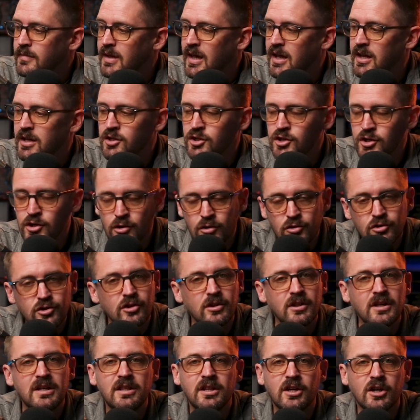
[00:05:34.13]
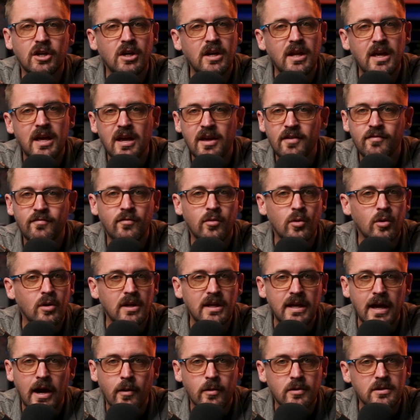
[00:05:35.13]
And usually they're going to hit
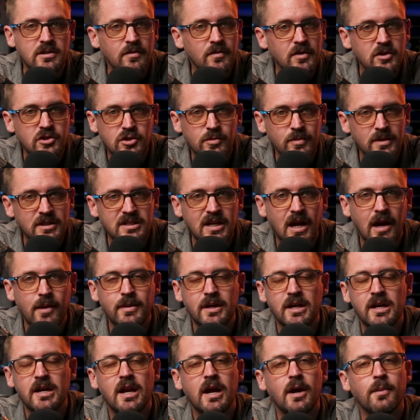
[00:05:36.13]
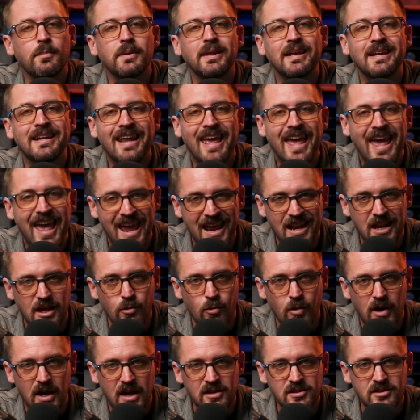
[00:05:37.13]
40 hours of instrument time in an airplane
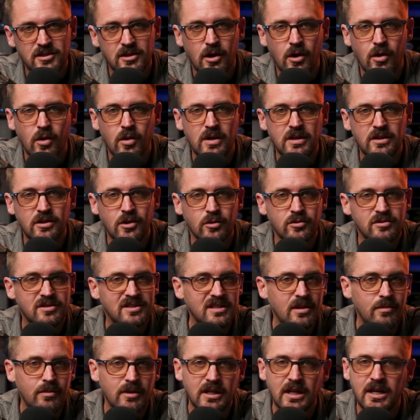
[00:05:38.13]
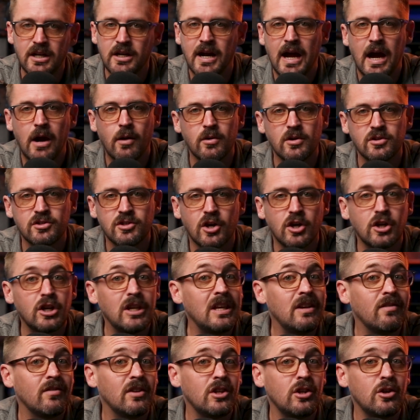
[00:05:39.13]
anyway. So those simulator hours
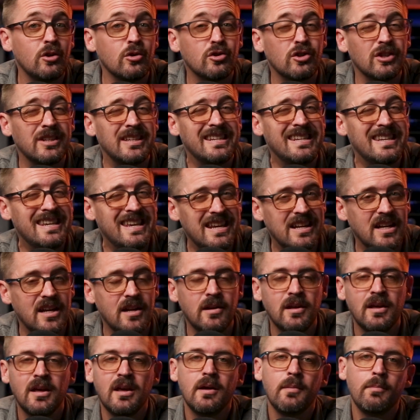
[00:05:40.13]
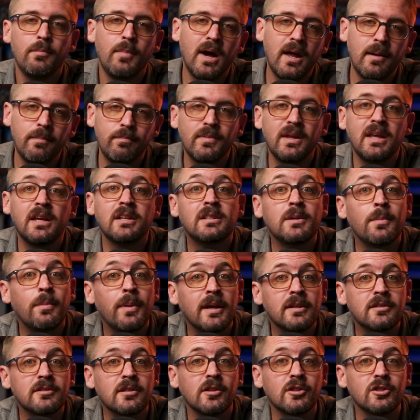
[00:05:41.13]
aren't even usually needed, but it
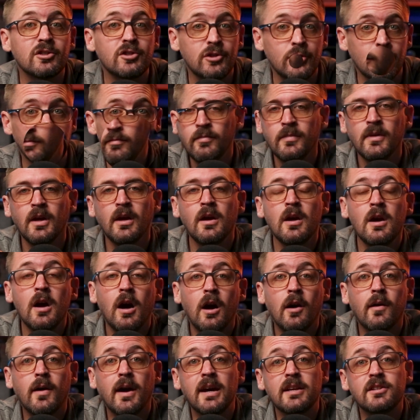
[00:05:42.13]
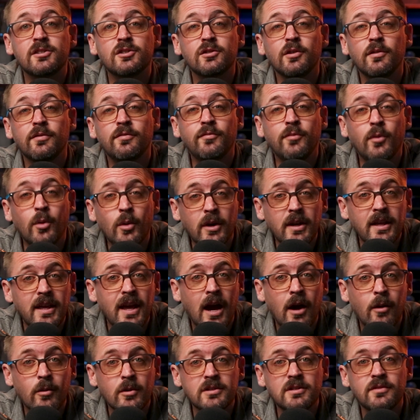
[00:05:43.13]
depends on the student. All right, so
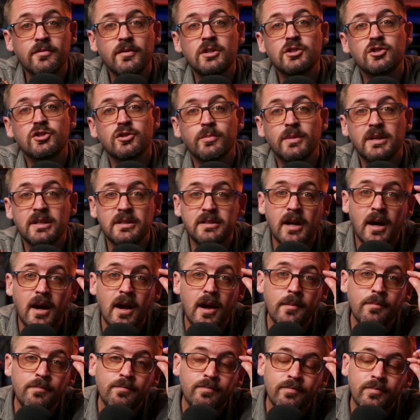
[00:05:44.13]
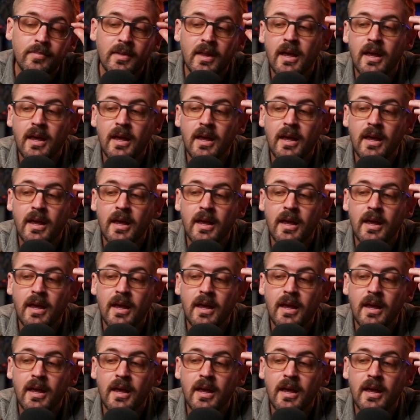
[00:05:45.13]
40 hours of instrument time.